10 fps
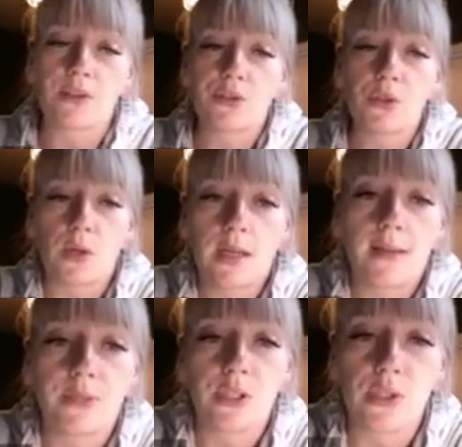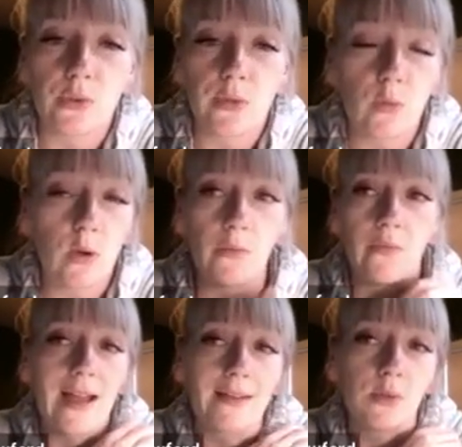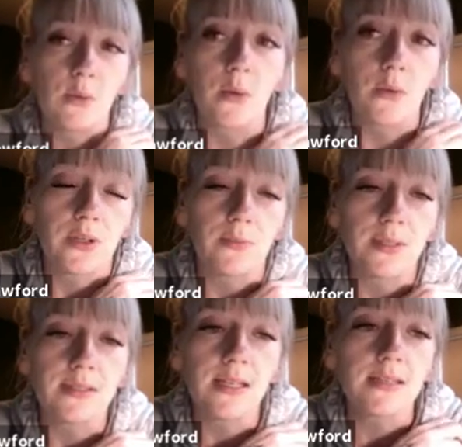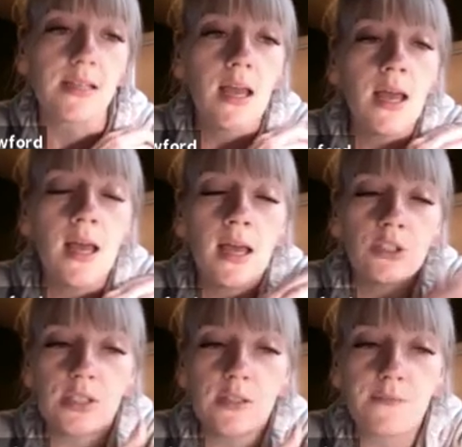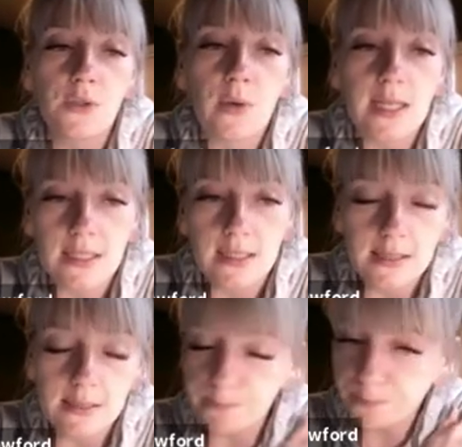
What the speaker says: It's totally up to you and what vibes well with your business. Just a few ideas.